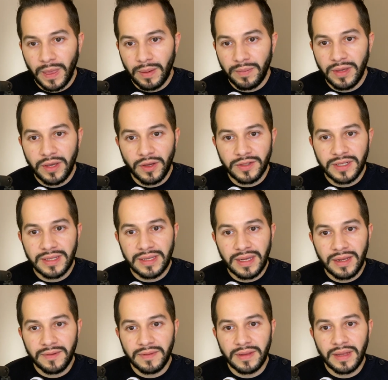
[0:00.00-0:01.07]
Because at the
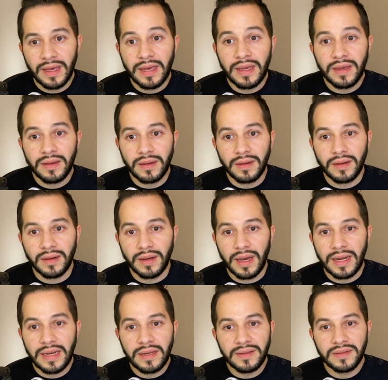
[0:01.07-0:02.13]
end of the day,
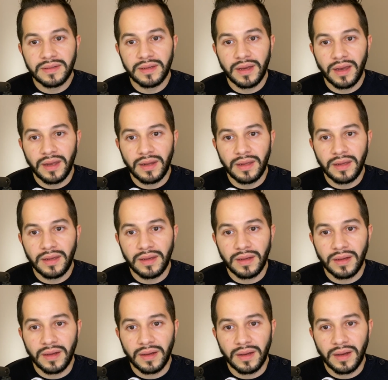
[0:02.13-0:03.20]
an insight
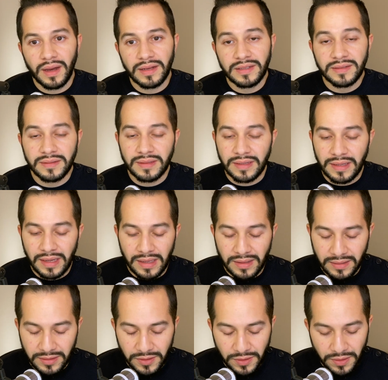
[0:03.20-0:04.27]
as the
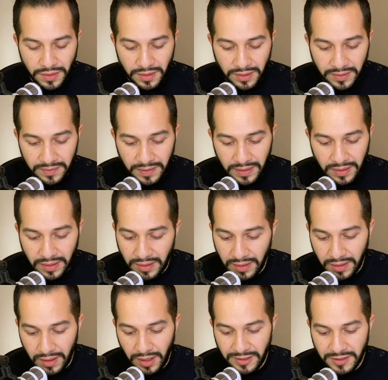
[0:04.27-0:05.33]
hidden truth of a
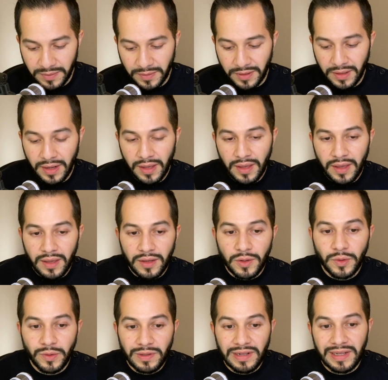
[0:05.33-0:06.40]
customer
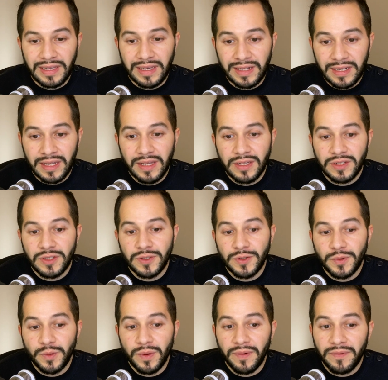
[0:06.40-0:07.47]
could lead
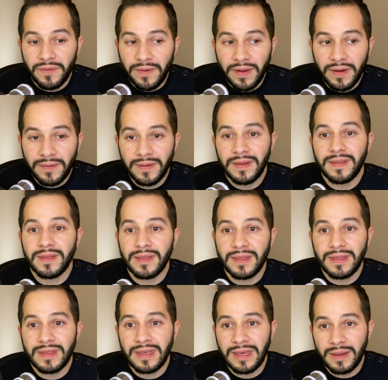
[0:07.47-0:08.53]
to a very
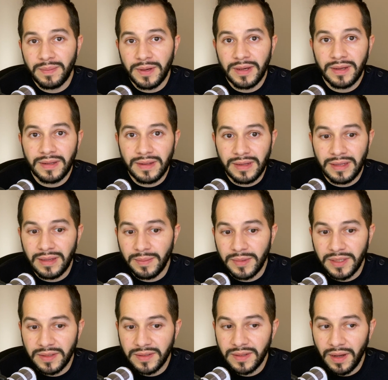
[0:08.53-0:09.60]
deep, deep
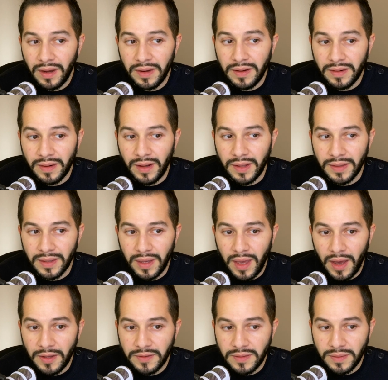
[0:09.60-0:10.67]
desire on the
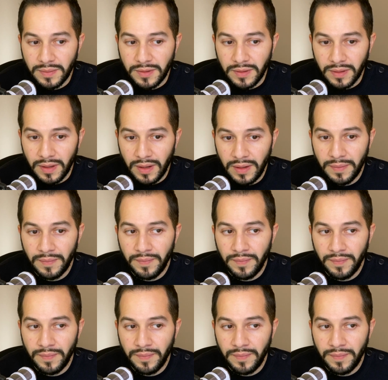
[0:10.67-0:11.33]
customer. Okay.